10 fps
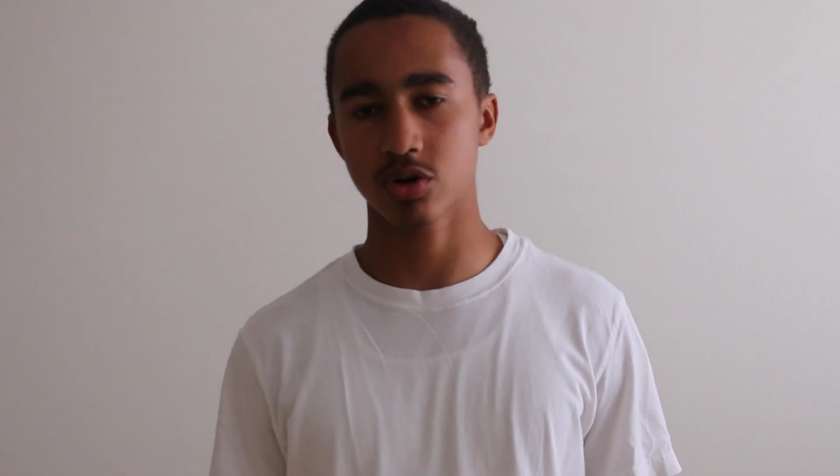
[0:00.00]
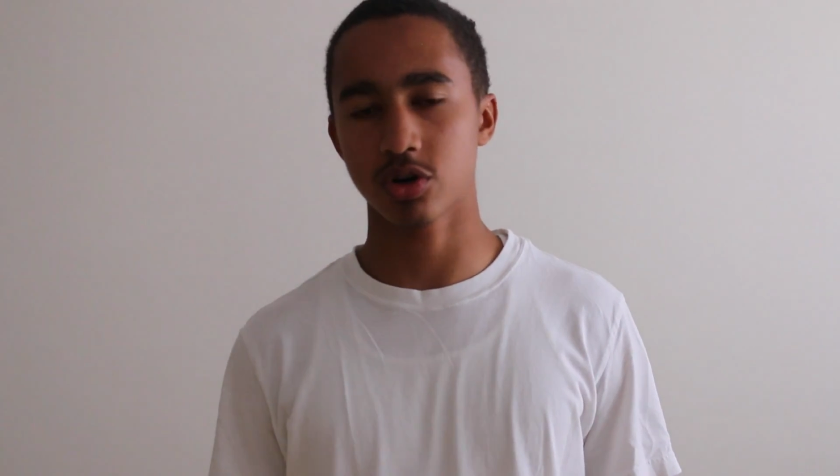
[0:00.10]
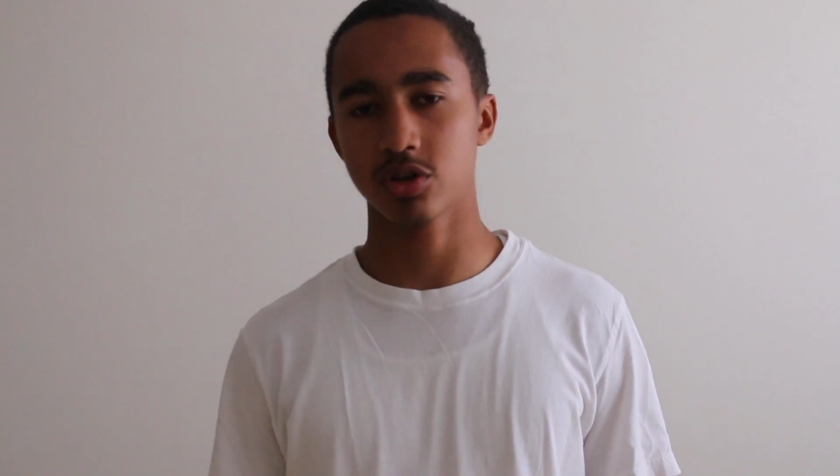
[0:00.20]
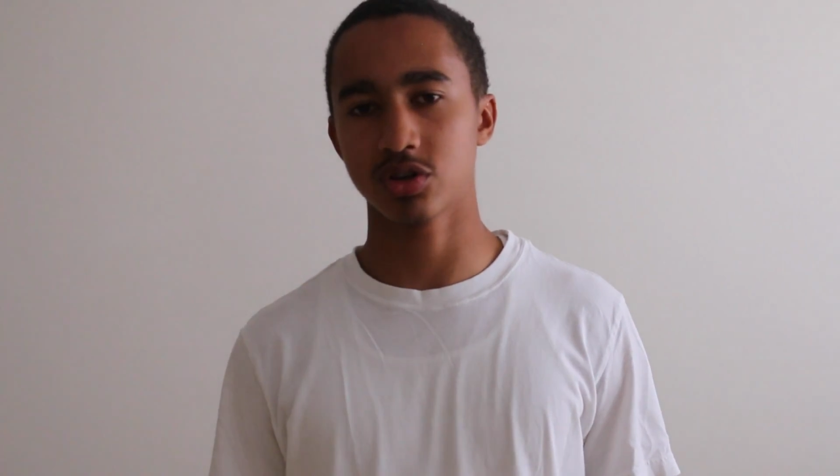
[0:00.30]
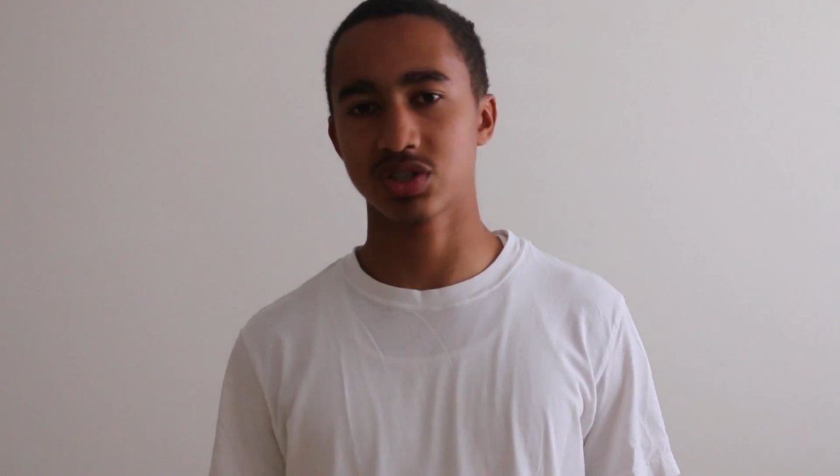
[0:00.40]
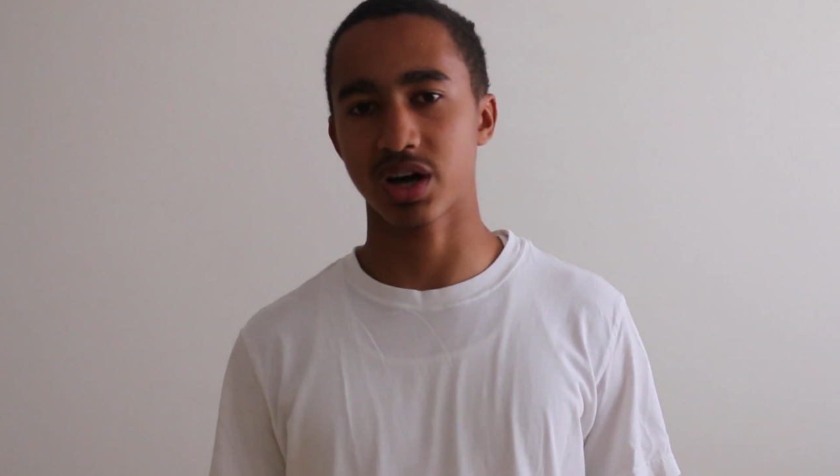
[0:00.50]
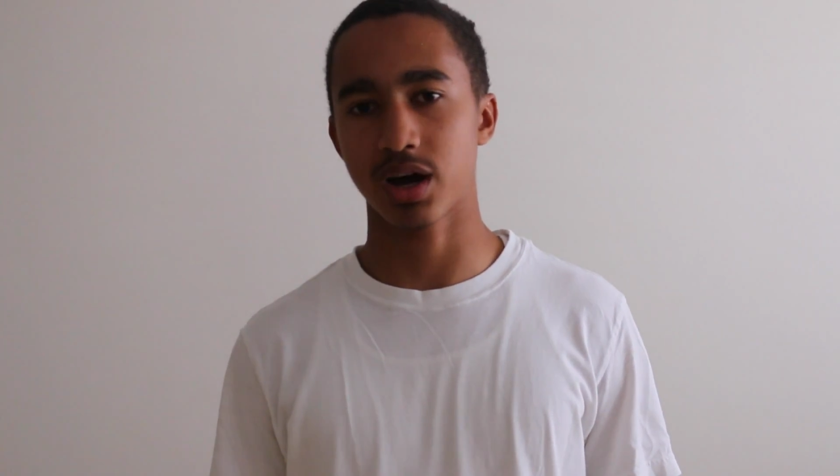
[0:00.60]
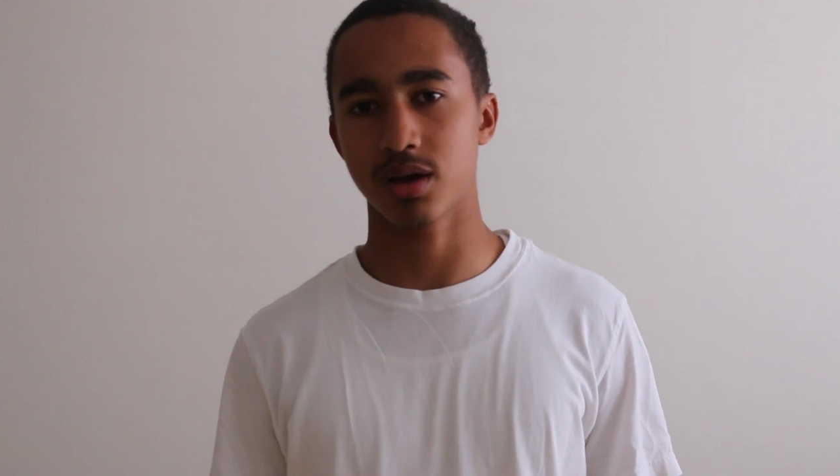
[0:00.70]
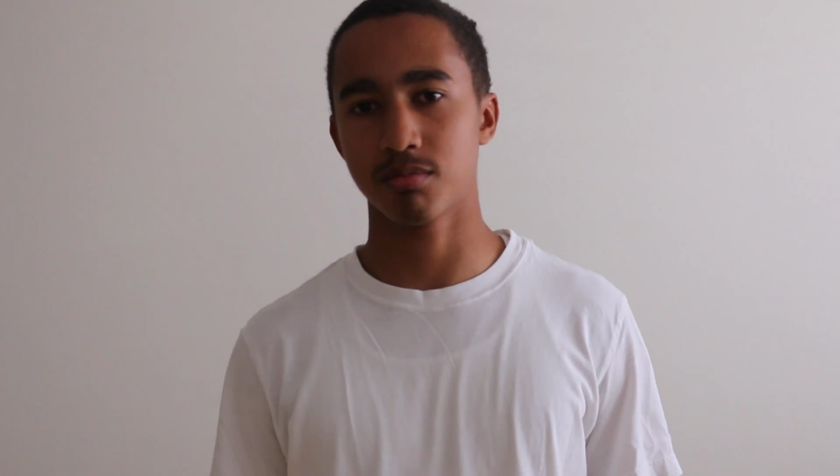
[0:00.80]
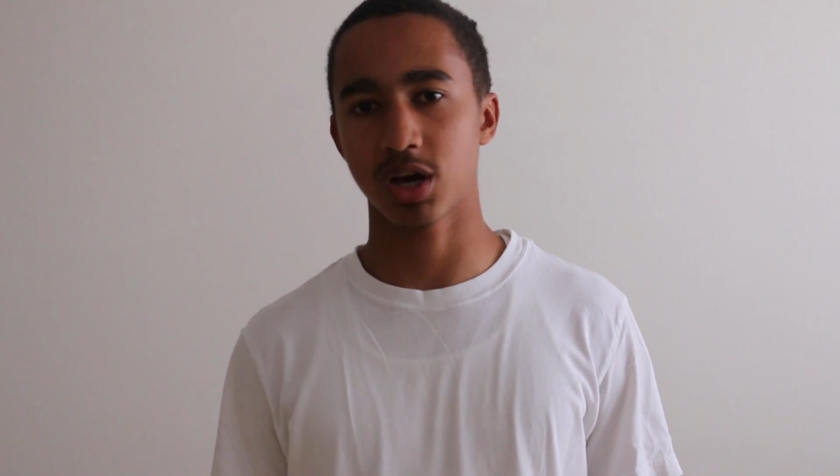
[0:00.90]
on your
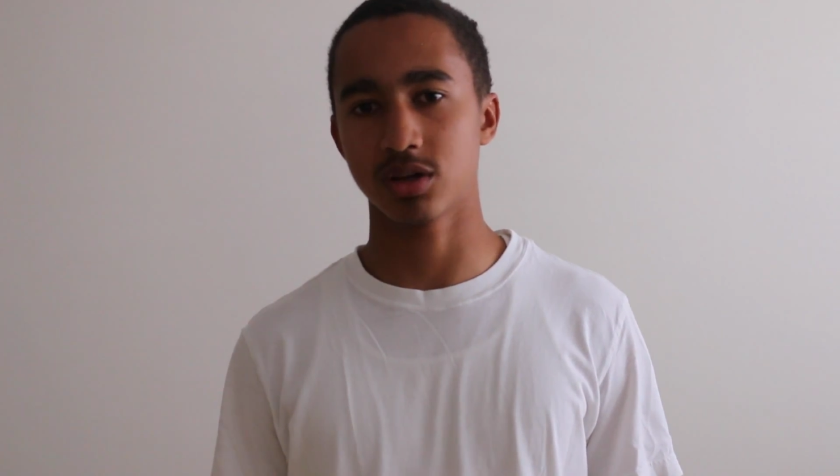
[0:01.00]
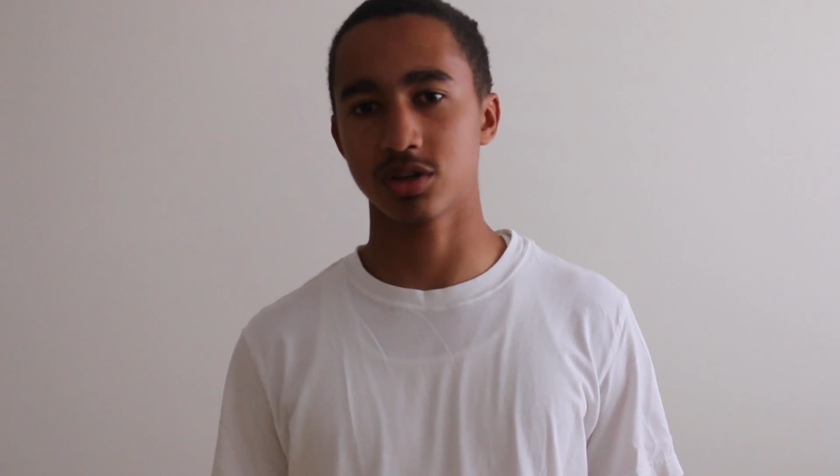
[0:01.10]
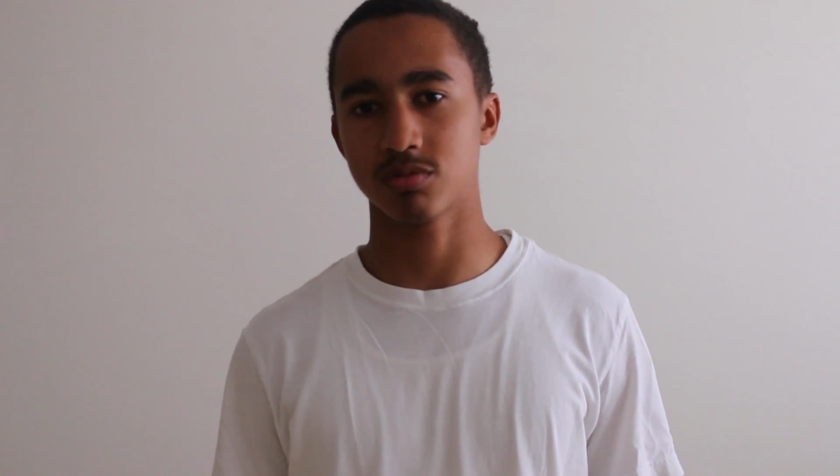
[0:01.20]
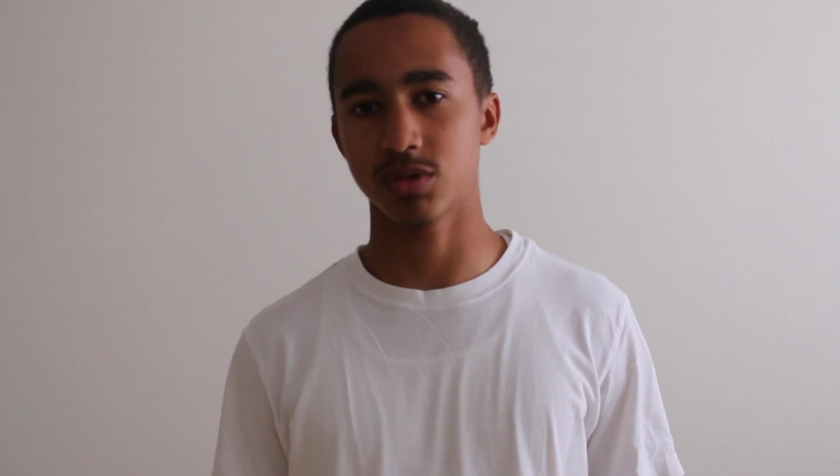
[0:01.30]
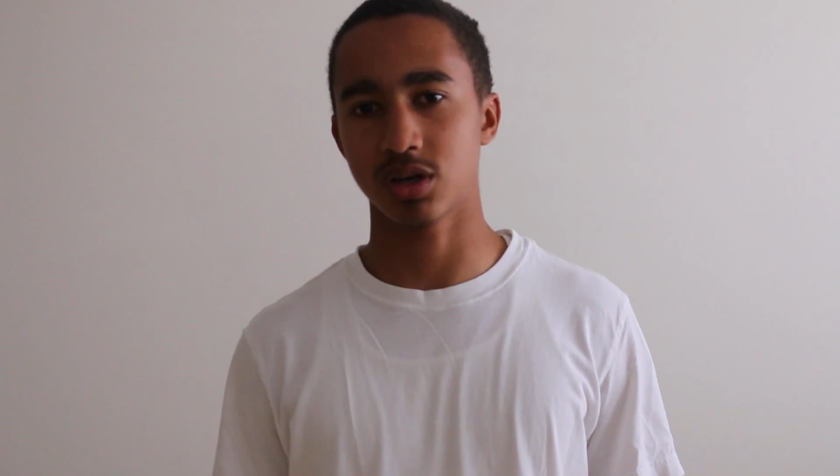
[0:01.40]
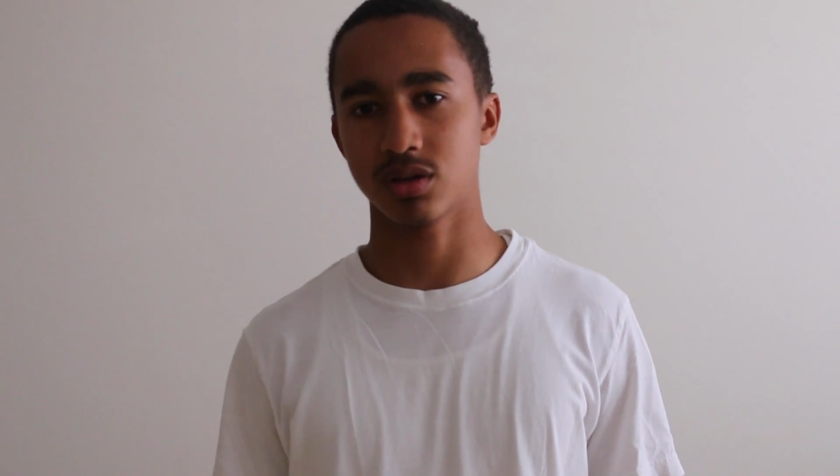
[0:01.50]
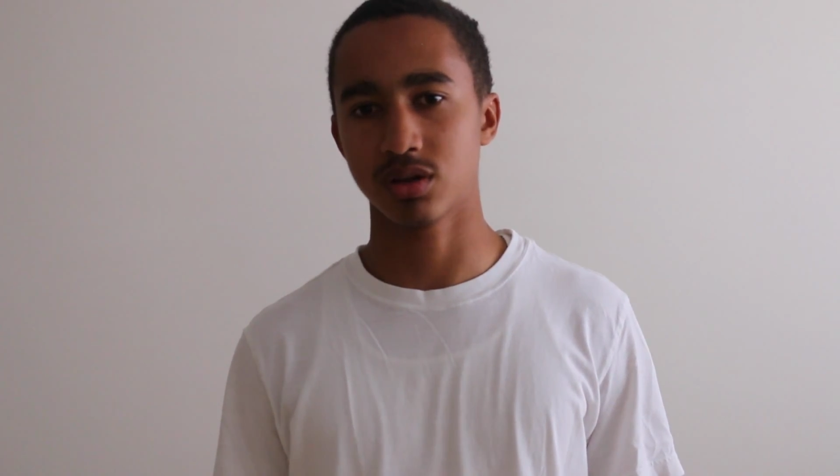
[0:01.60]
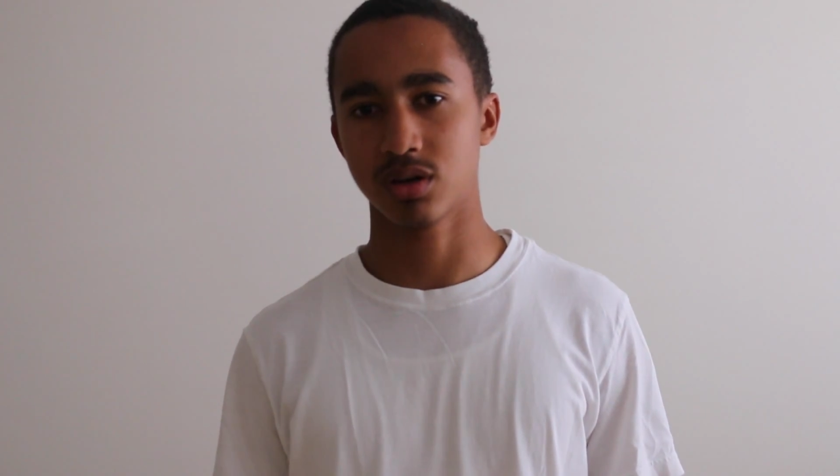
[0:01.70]
time management.